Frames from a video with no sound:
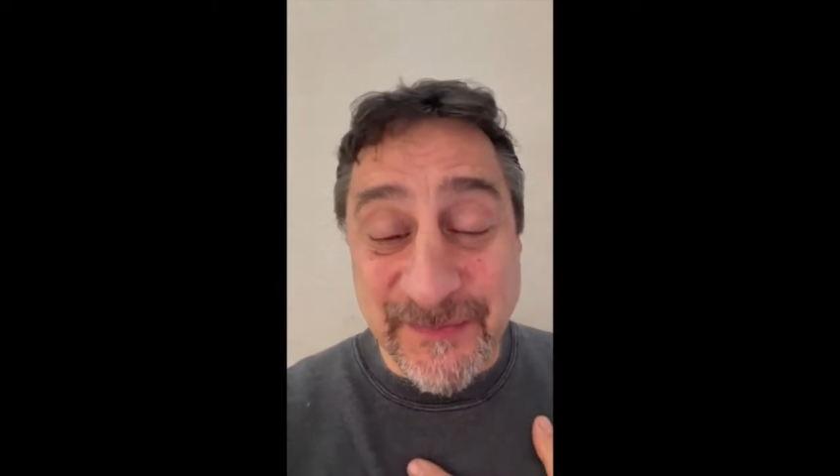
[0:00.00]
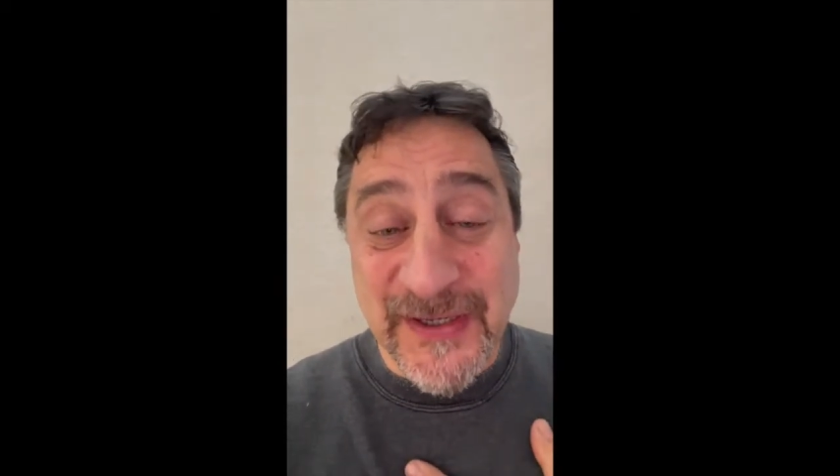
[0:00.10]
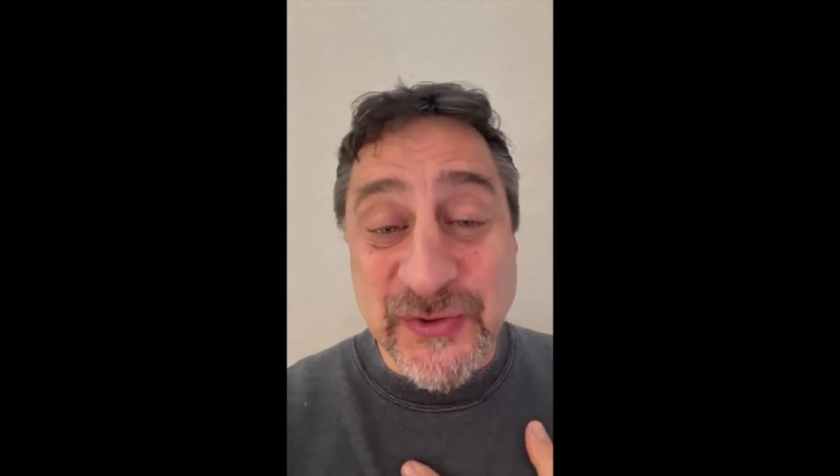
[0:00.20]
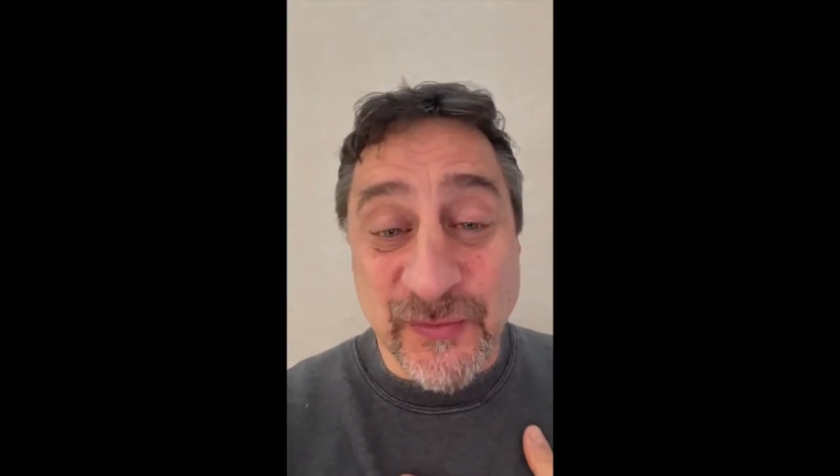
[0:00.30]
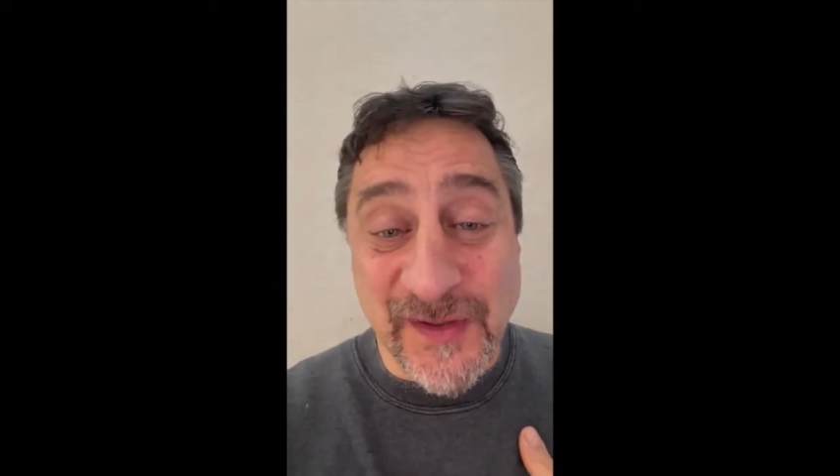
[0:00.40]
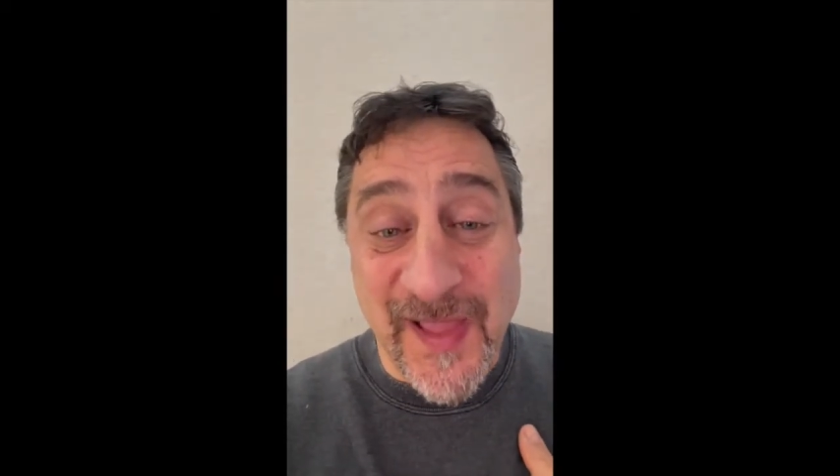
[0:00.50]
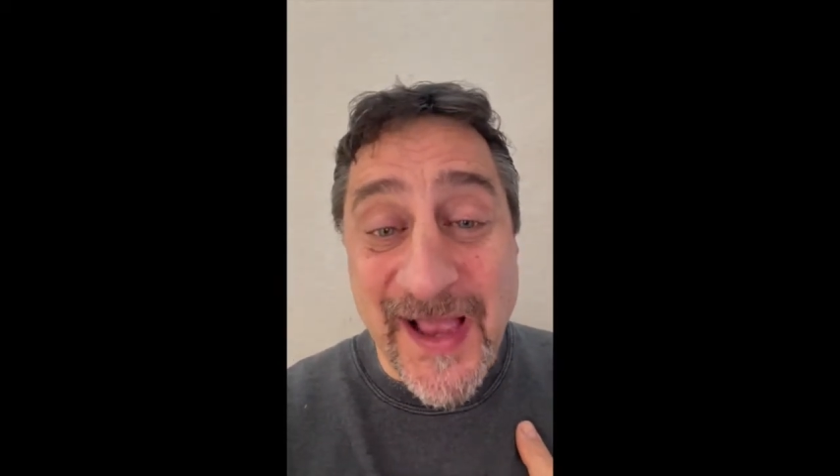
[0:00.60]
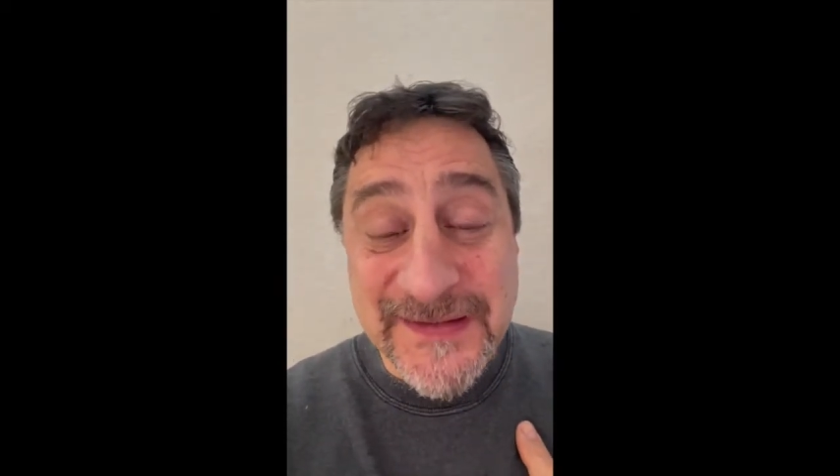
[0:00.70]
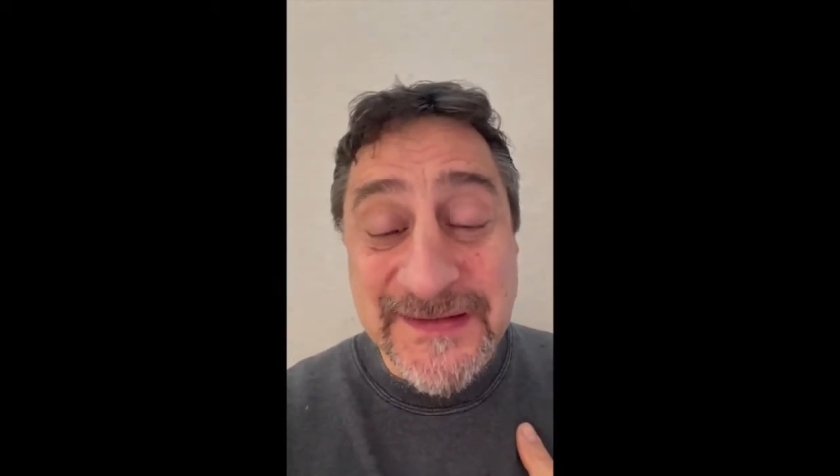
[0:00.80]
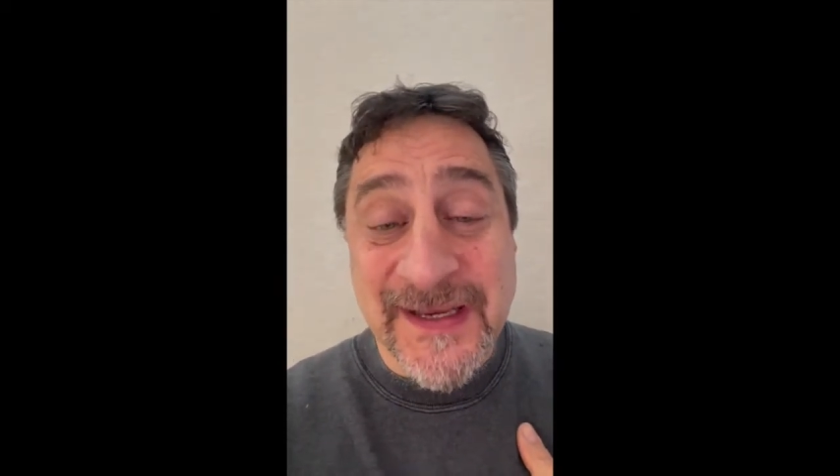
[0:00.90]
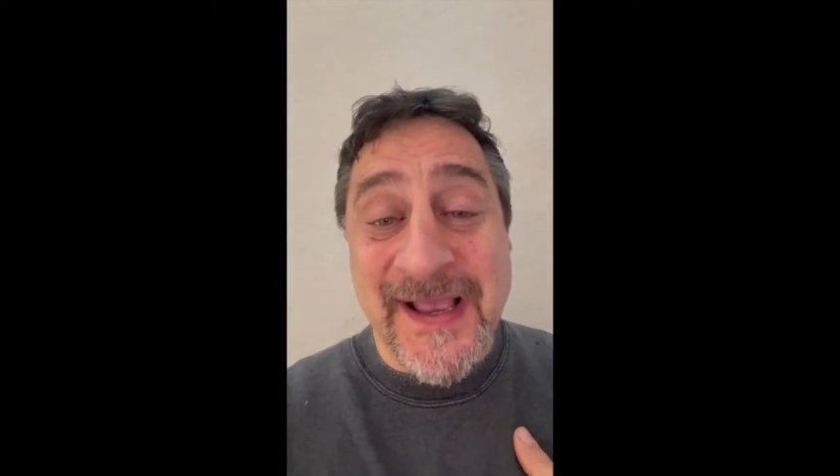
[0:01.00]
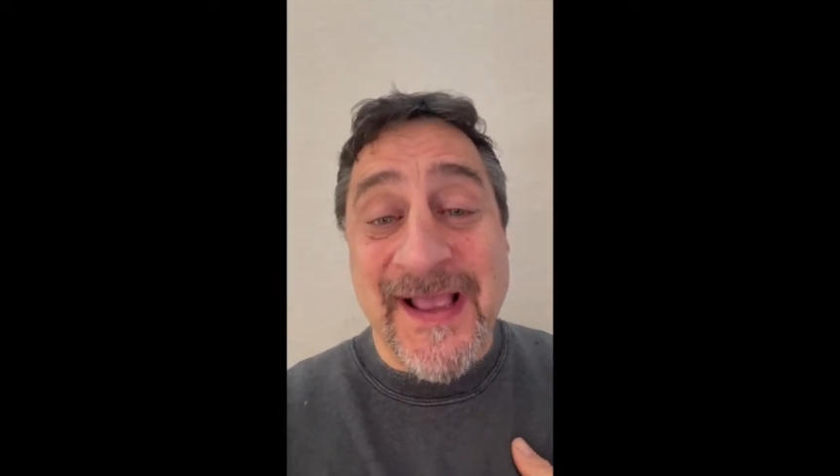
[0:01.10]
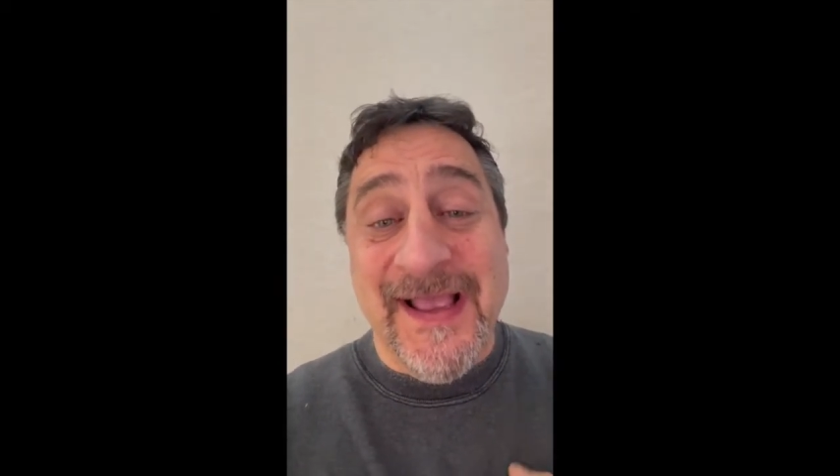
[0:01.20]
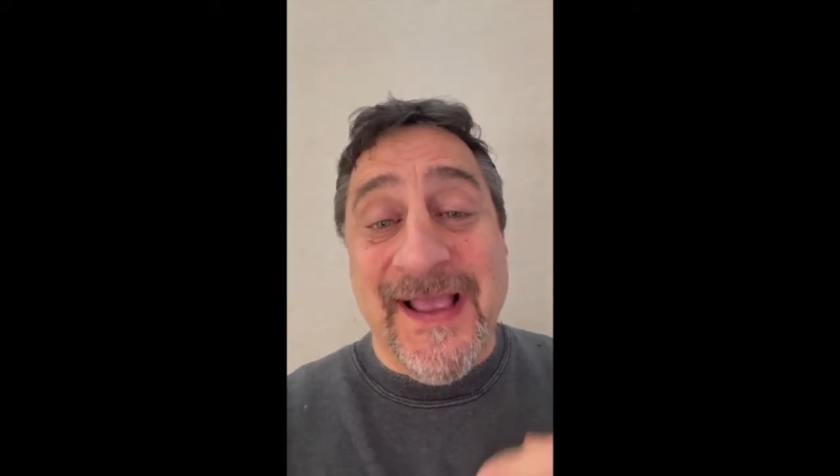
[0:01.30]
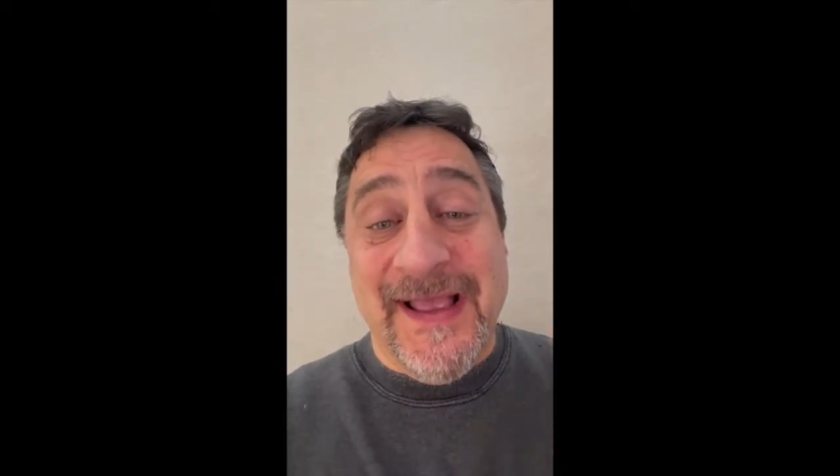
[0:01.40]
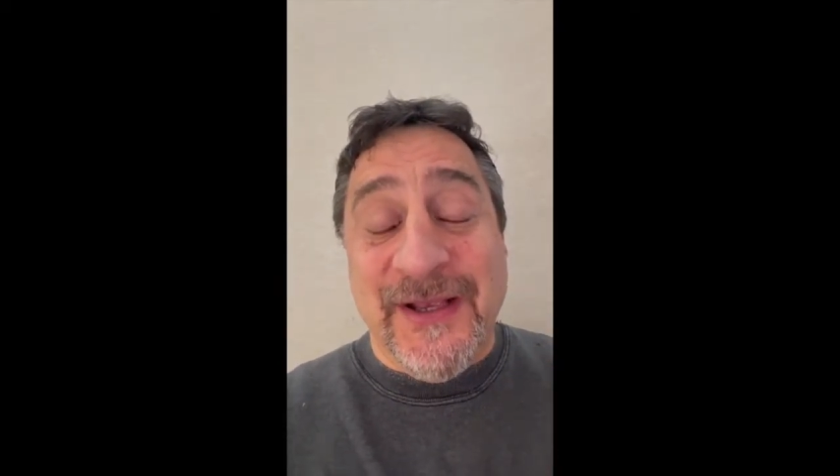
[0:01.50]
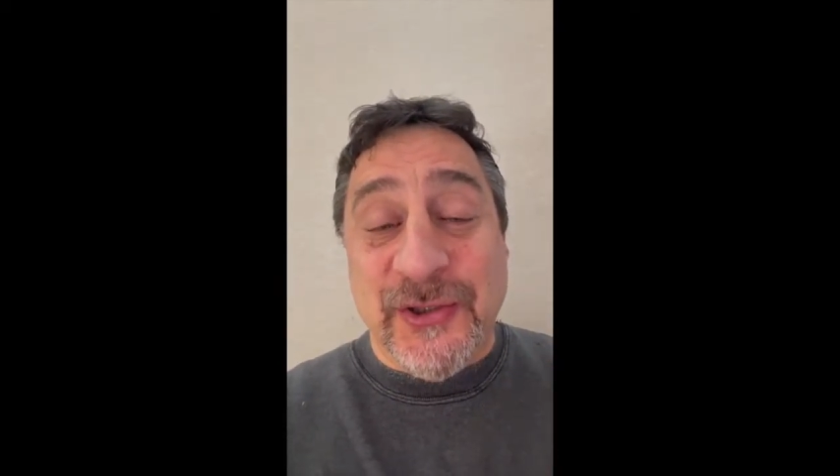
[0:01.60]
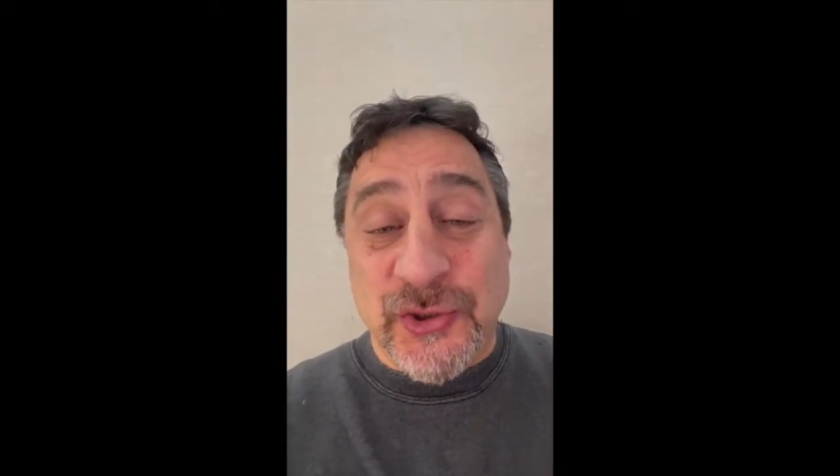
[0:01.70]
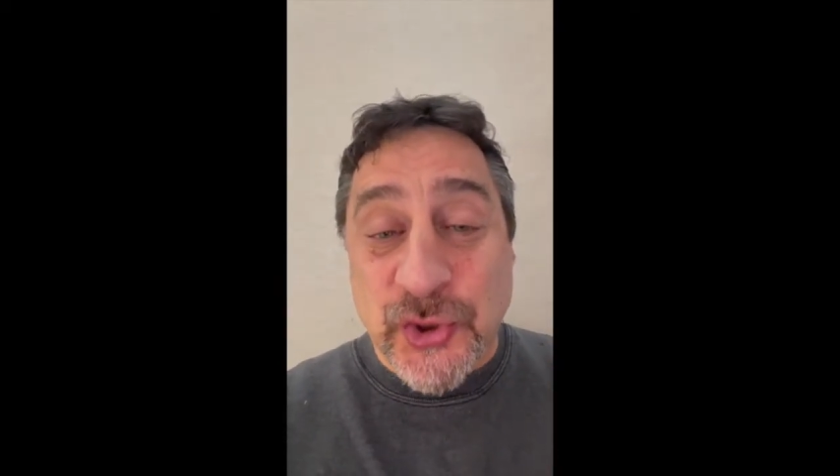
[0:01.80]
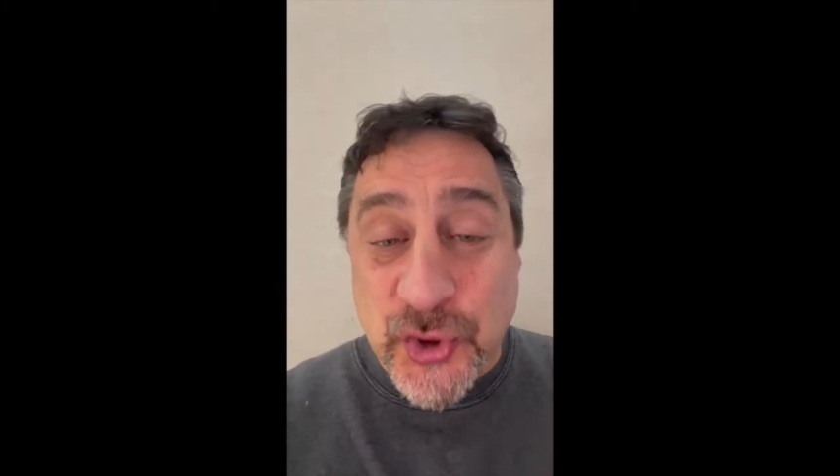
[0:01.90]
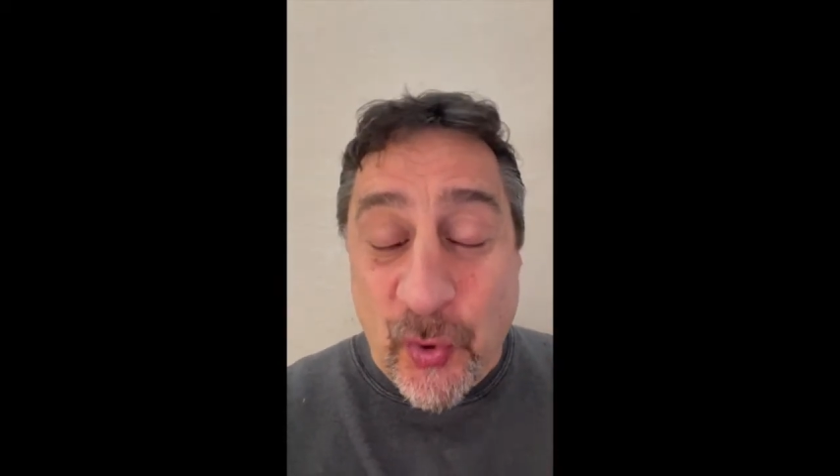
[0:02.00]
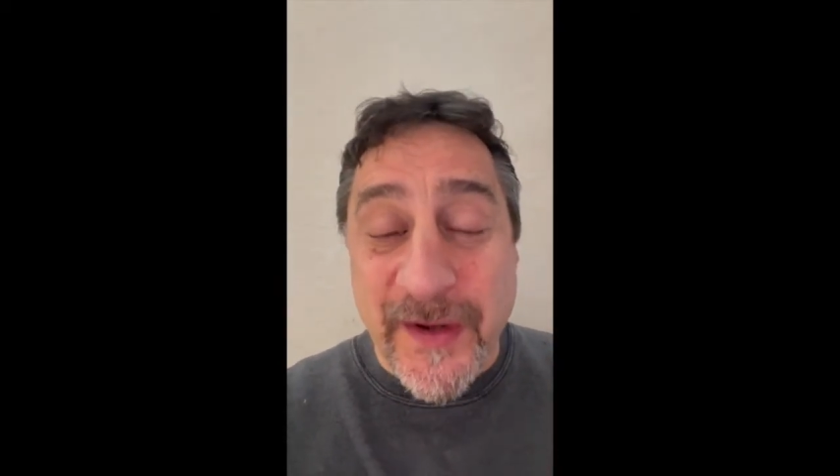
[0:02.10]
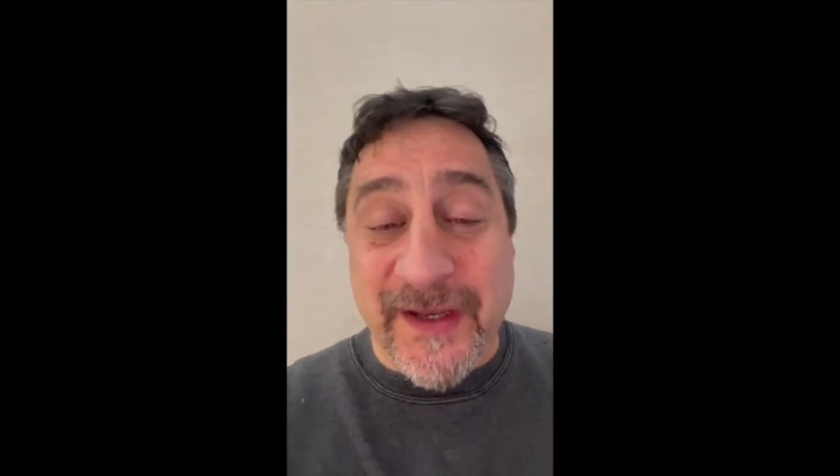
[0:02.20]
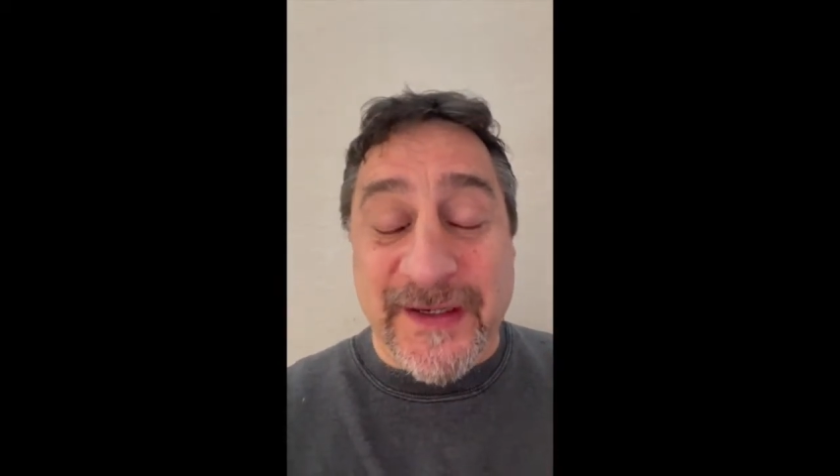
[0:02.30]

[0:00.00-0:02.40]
been to a class, join